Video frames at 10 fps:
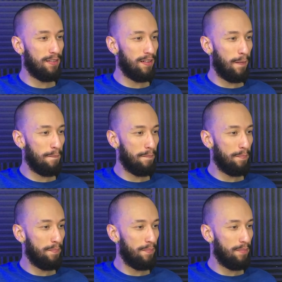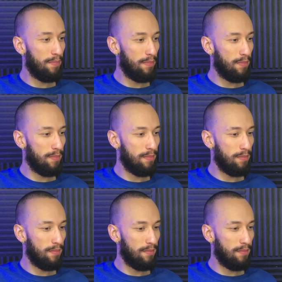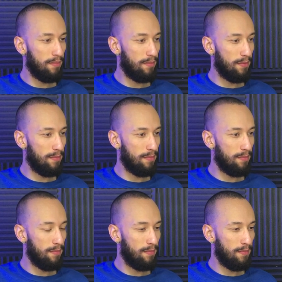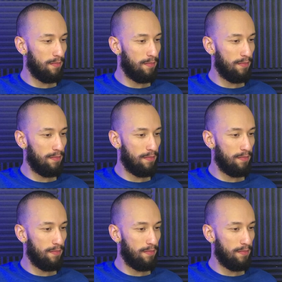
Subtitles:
[no speech]